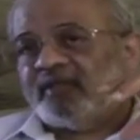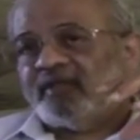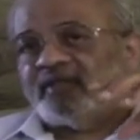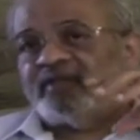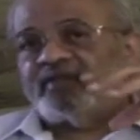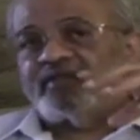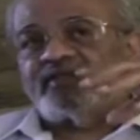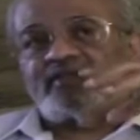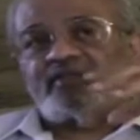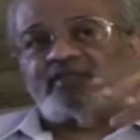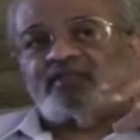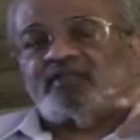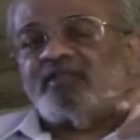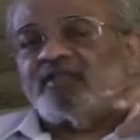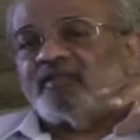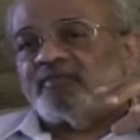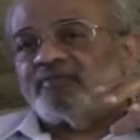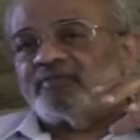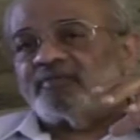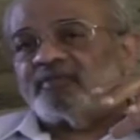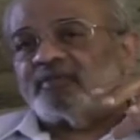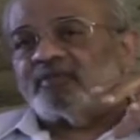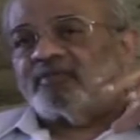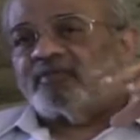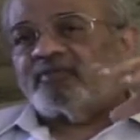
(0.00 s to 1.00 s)
is
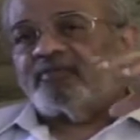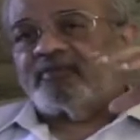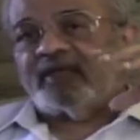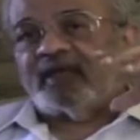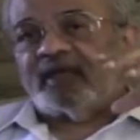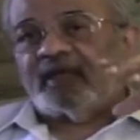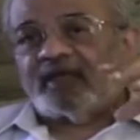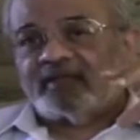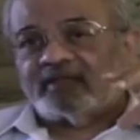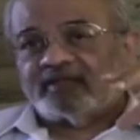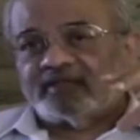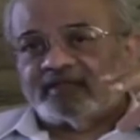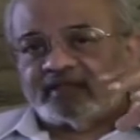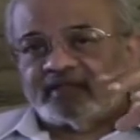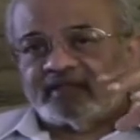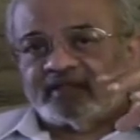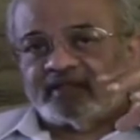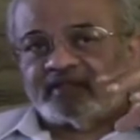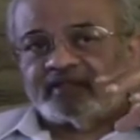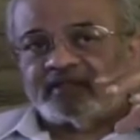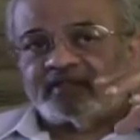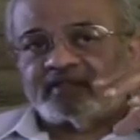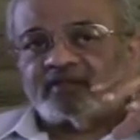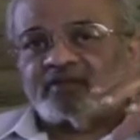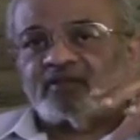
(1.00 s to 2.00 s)
steeped in the
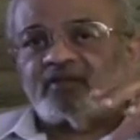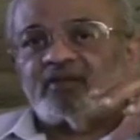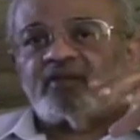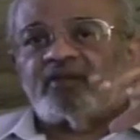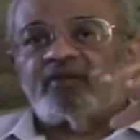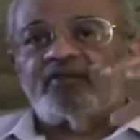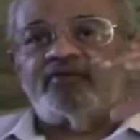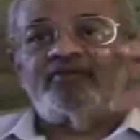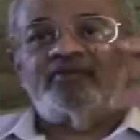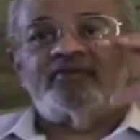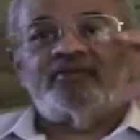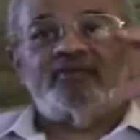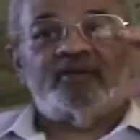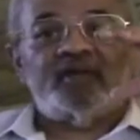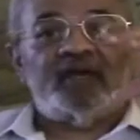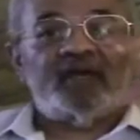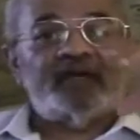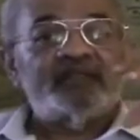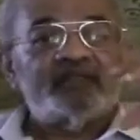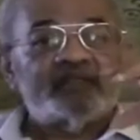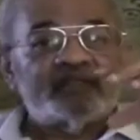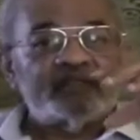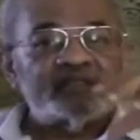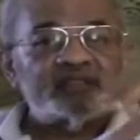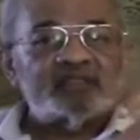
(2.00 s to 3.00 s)
realities of
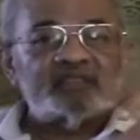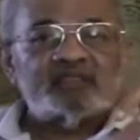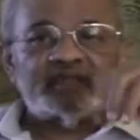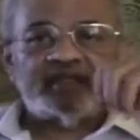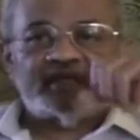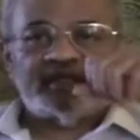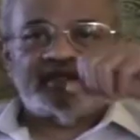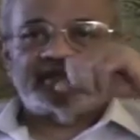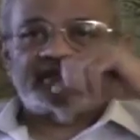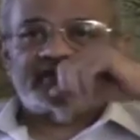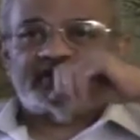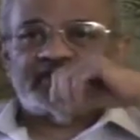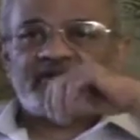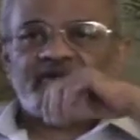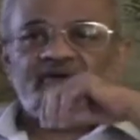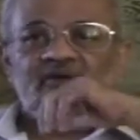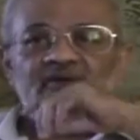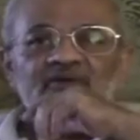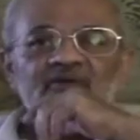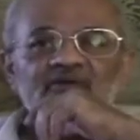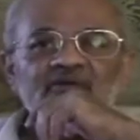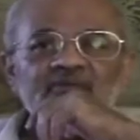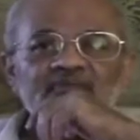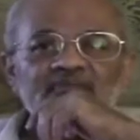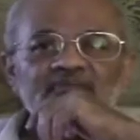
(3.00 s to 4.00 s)
United States law,